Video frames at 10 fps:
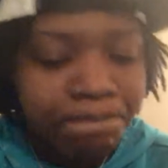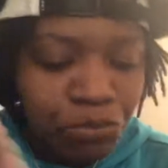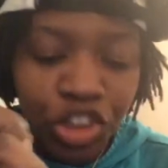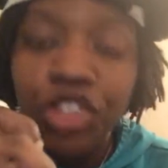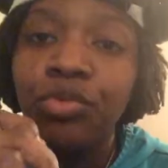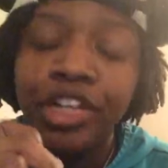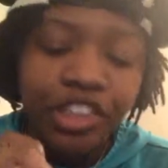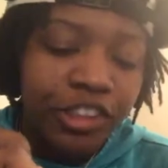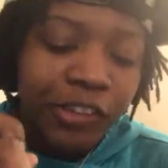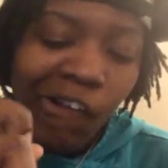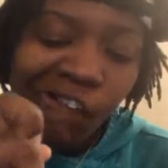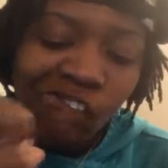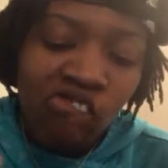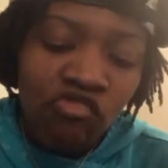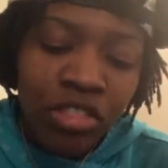She rich,
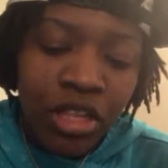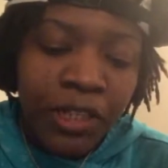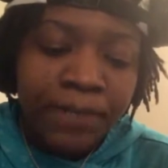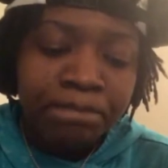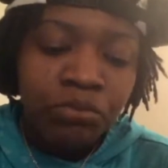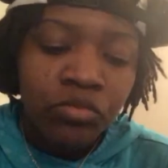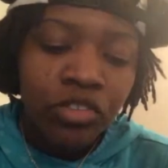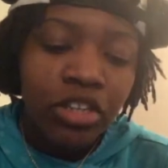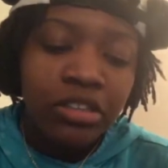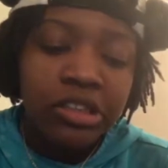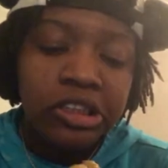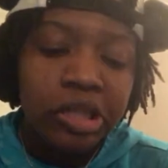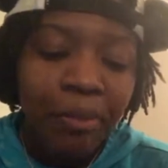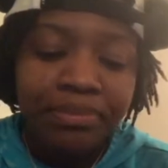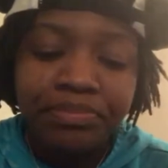cause
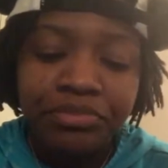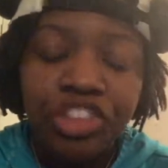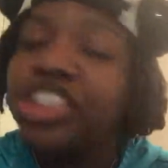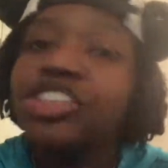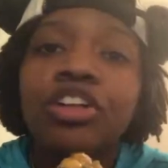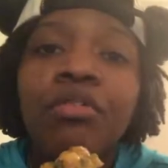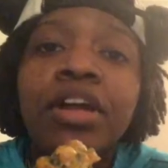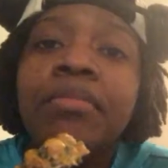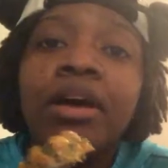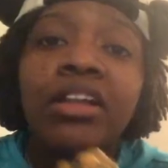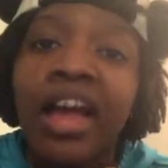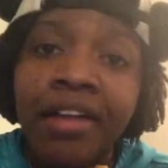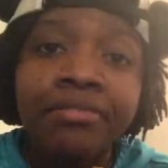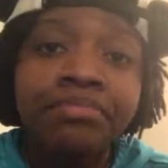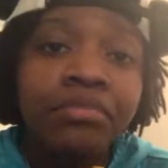she just don't care about life.
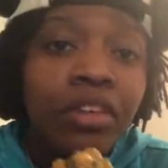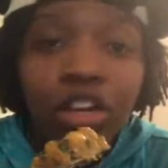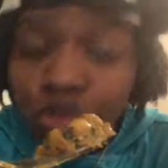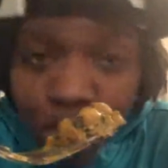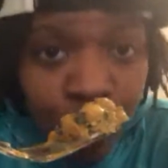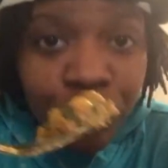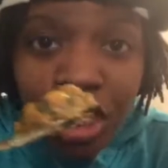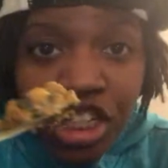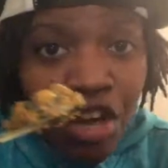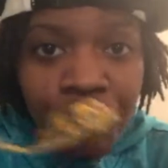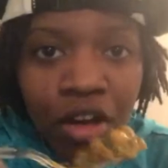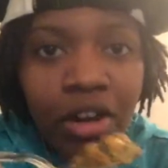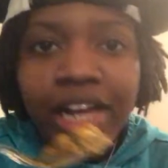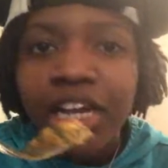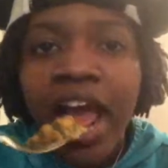Cause when you chuck your phone
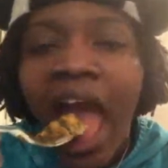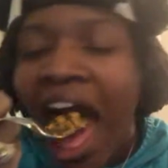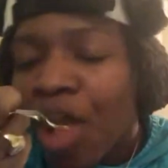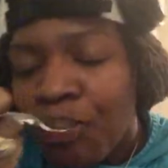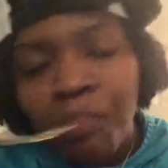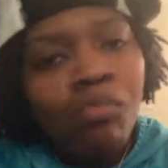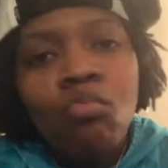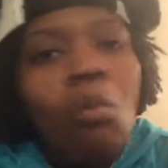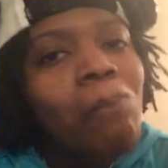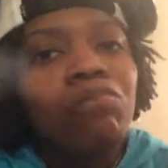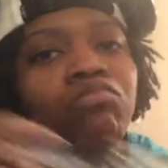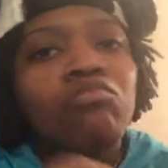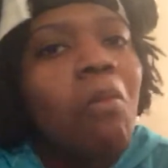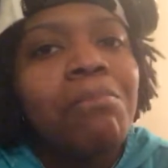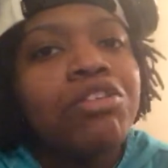like that,
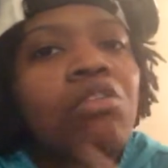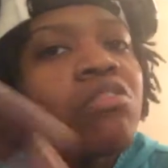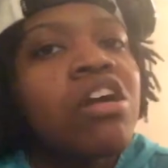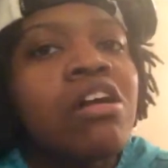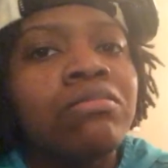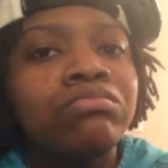you don't care.